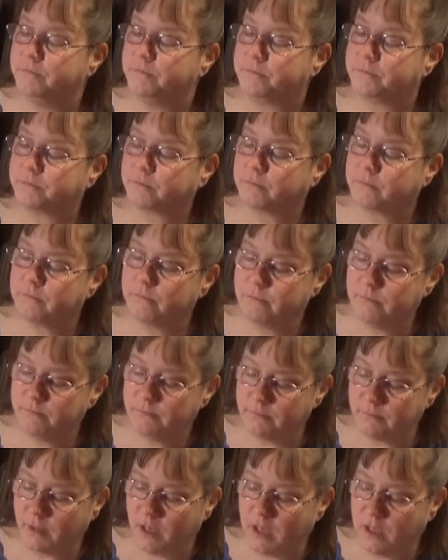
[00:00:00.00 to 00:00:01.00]
But
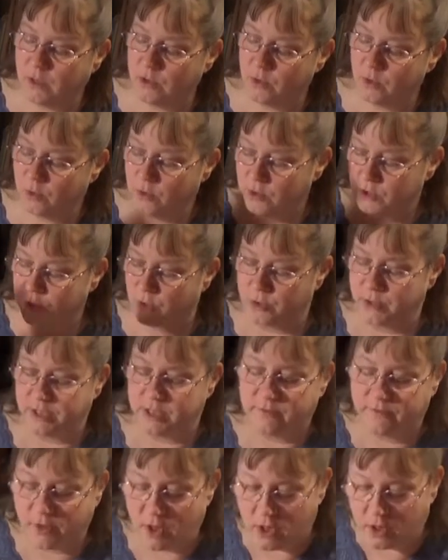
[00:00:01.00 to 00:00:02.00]

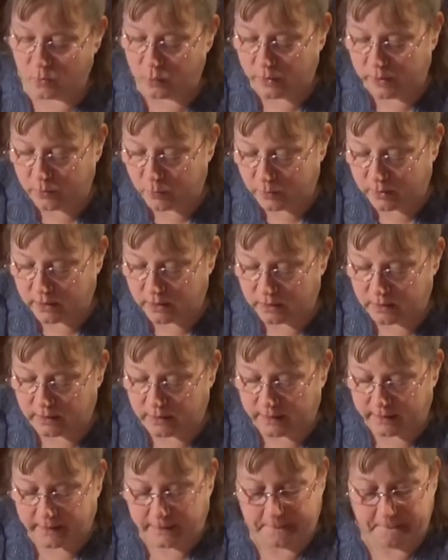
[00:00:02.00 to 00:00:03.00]
so this fall
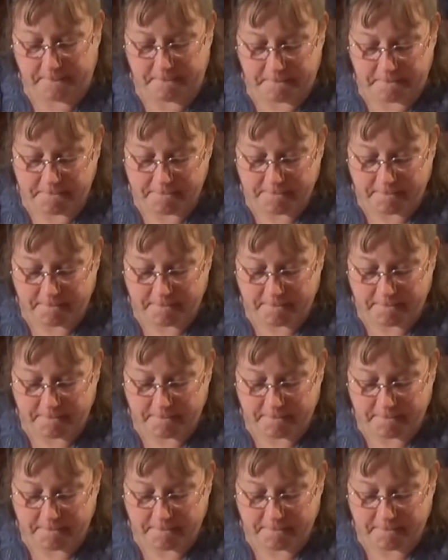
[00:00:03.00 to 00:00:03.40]
we will.